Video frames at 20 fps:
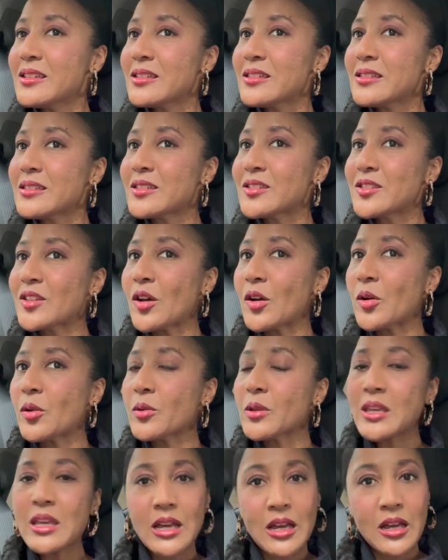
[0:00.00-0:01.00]
So
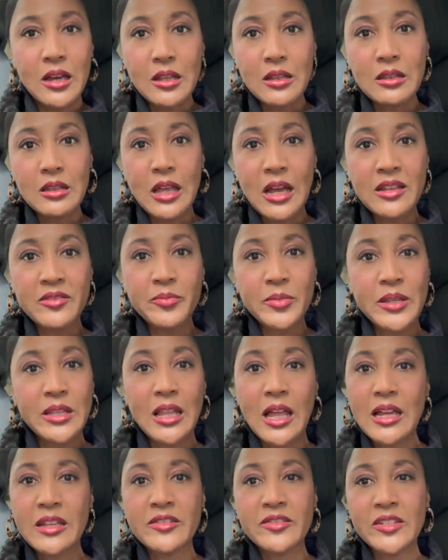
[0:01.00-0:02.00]
yeah, life be
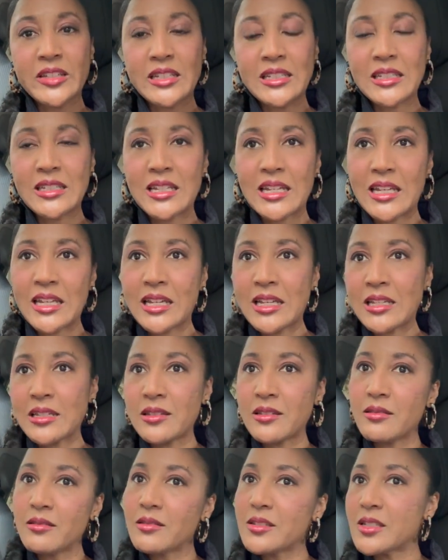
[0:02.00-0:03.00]
lifing,
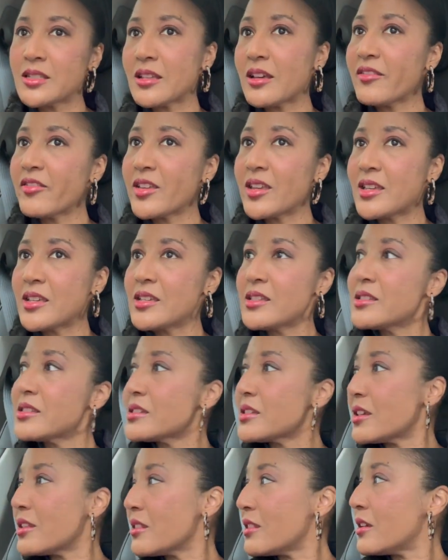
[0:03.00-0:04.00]
and stuff hits,
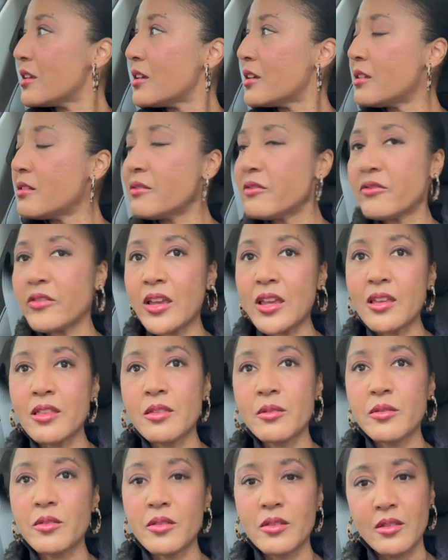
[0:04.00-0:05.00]
and then faith
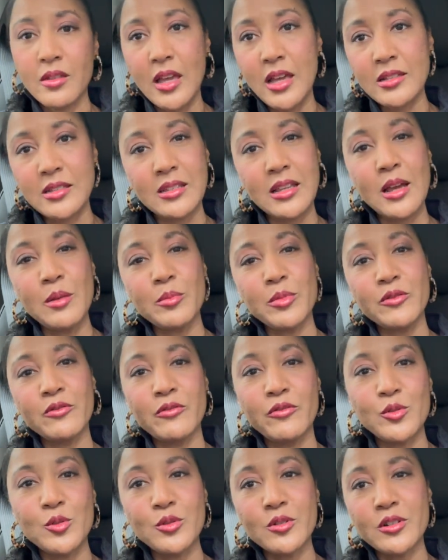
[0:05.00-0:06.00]
has not been
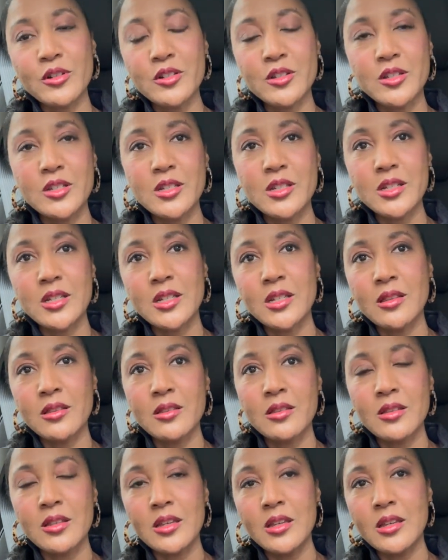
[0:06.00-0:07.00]
forged
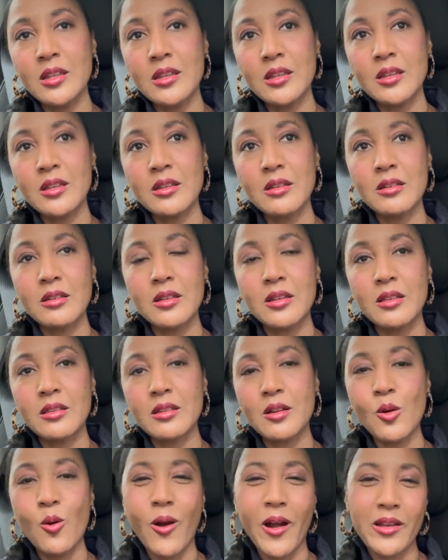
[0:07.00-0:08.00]
in
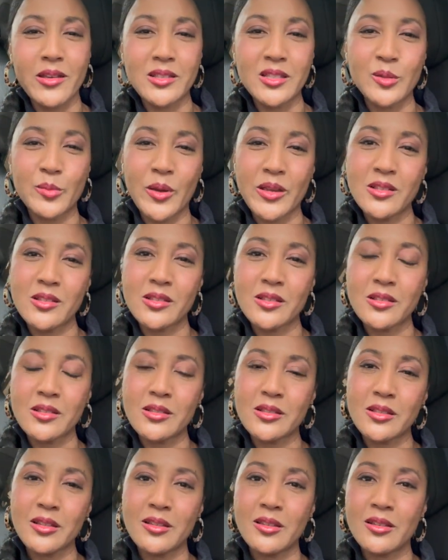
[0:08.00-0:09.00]
the quiet
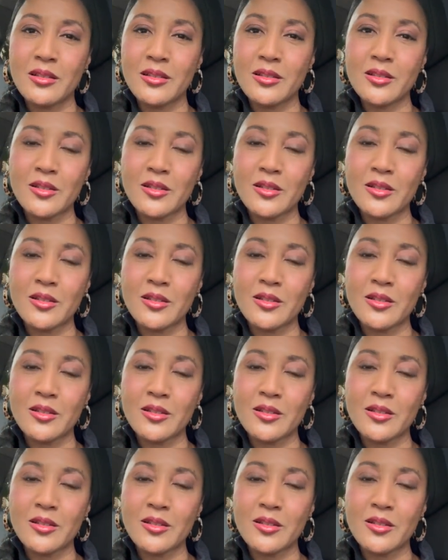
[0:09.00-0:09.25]
spaces and in the